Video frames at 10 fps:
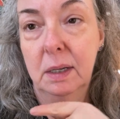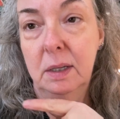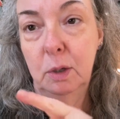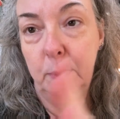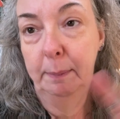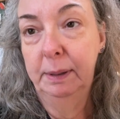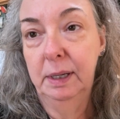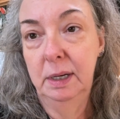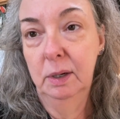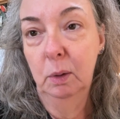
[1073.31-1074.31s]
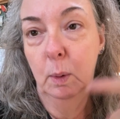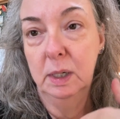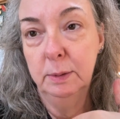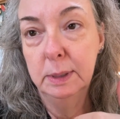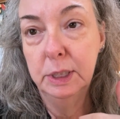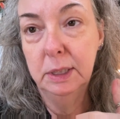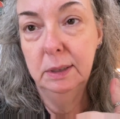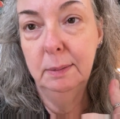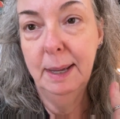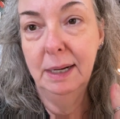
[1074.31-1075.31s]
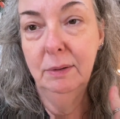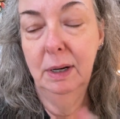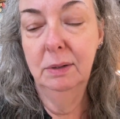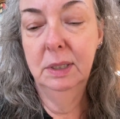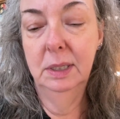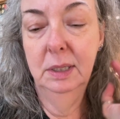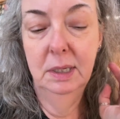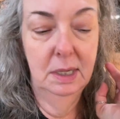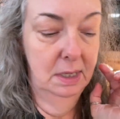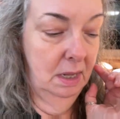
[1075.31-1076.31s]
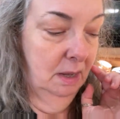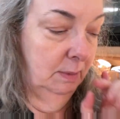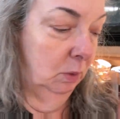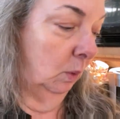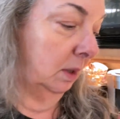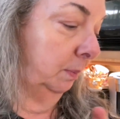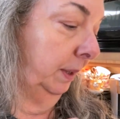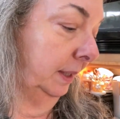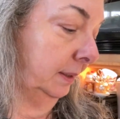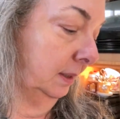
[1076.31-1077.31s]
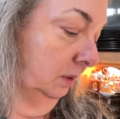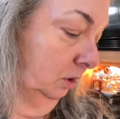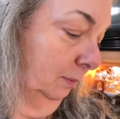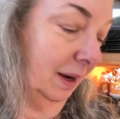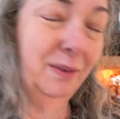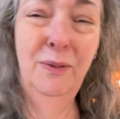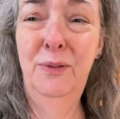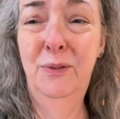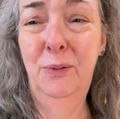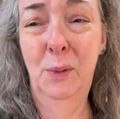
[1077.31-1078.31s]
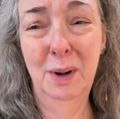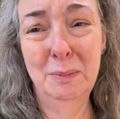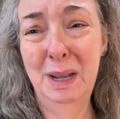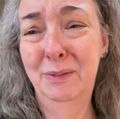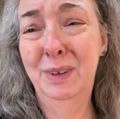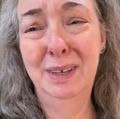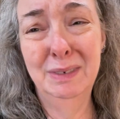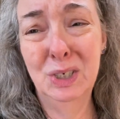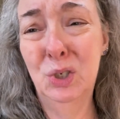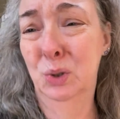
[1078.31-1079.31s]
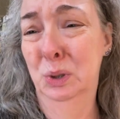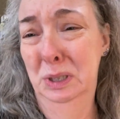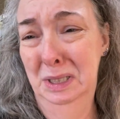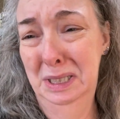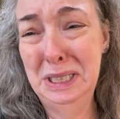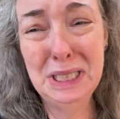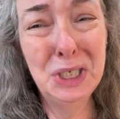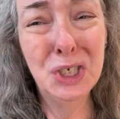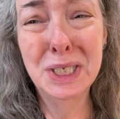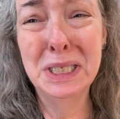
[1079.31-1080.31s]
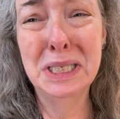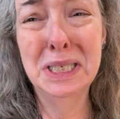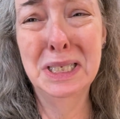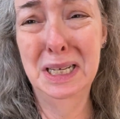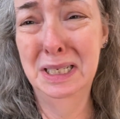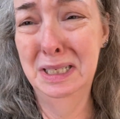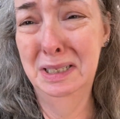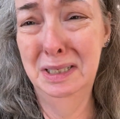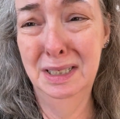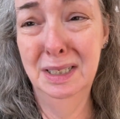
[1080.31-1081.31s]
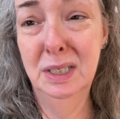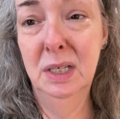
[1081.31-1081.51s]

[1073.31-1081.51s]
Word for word: You probably can hear the washing machine in the background. I'm gonna water plants and do my one of my favorite chores, dishes, because,